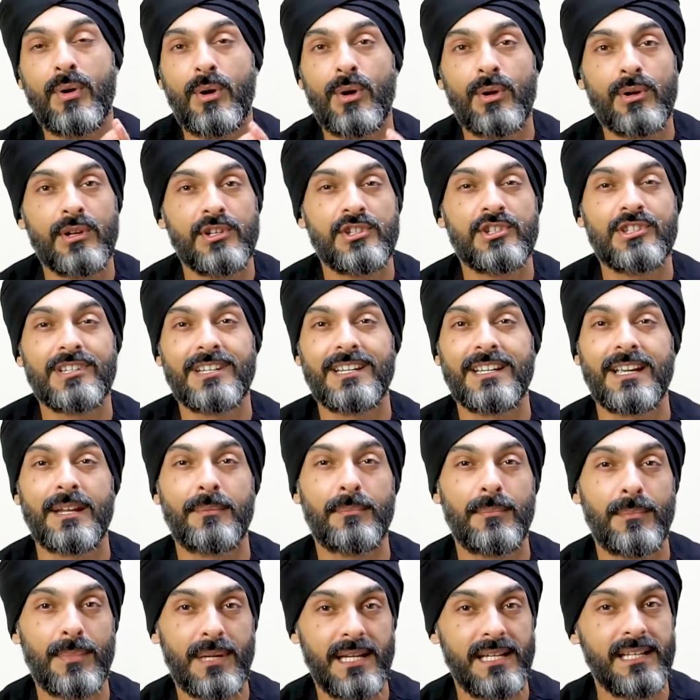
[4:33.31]
polish it
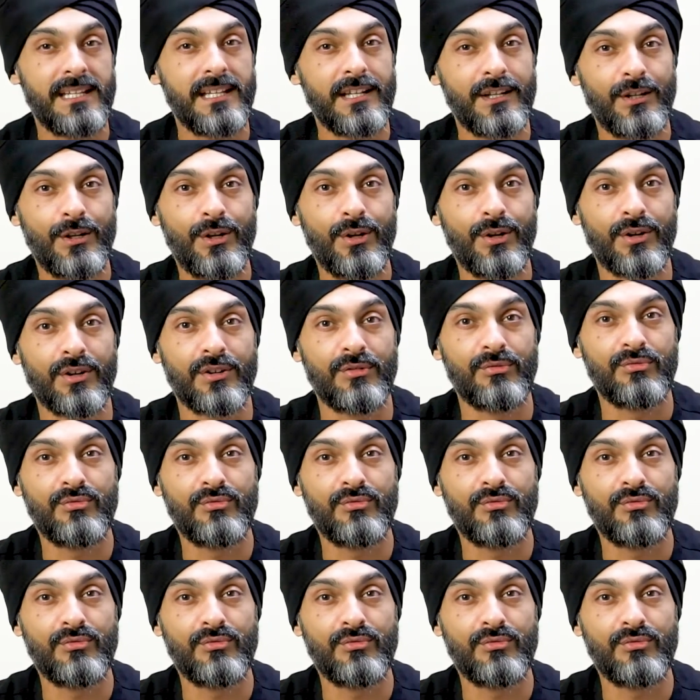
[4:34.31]
and make it look